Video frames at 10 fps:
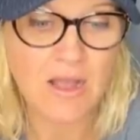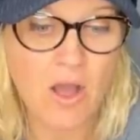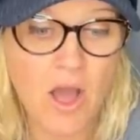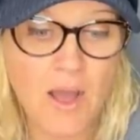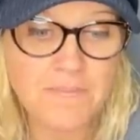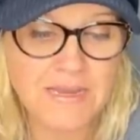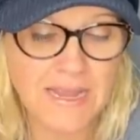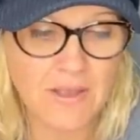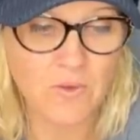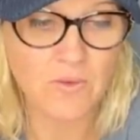
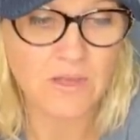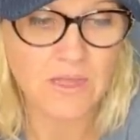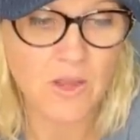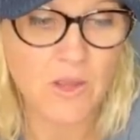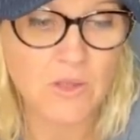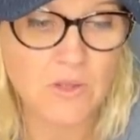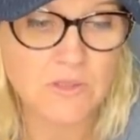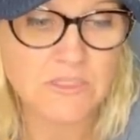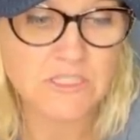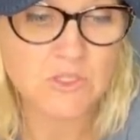Hobnail
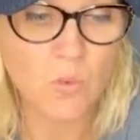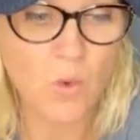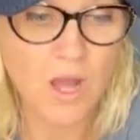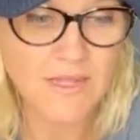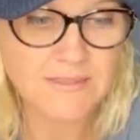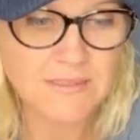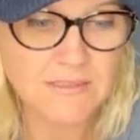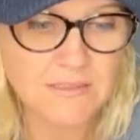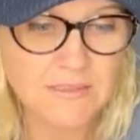Squat